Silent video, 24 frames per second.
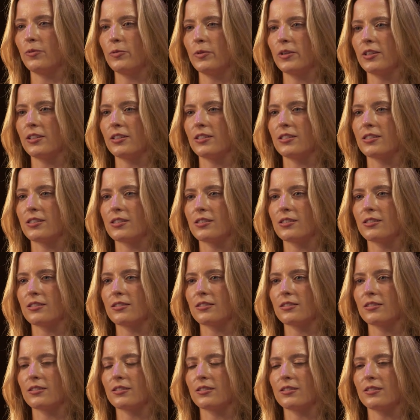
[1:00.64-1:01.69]

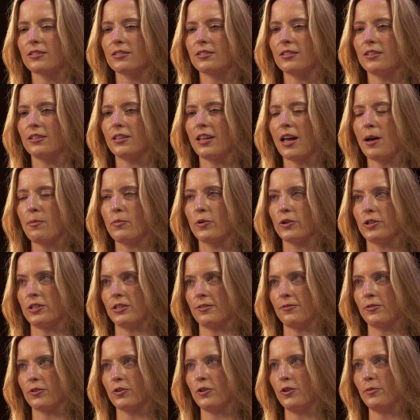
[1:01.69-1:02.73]
was a lot more
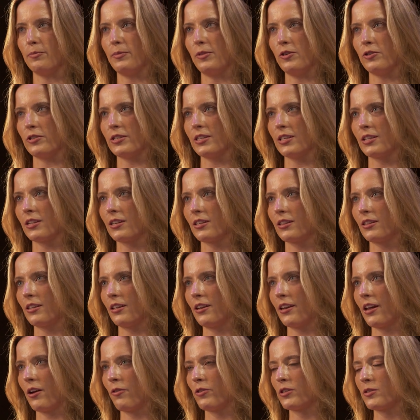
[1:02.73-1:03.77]
difficult music
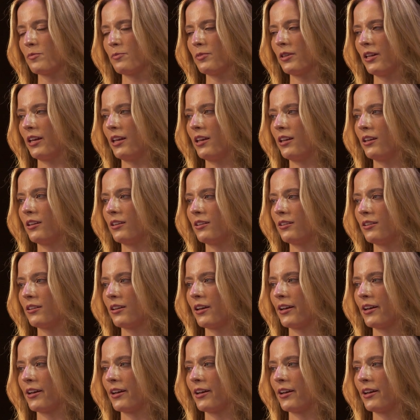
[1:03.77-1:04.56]
than I was playing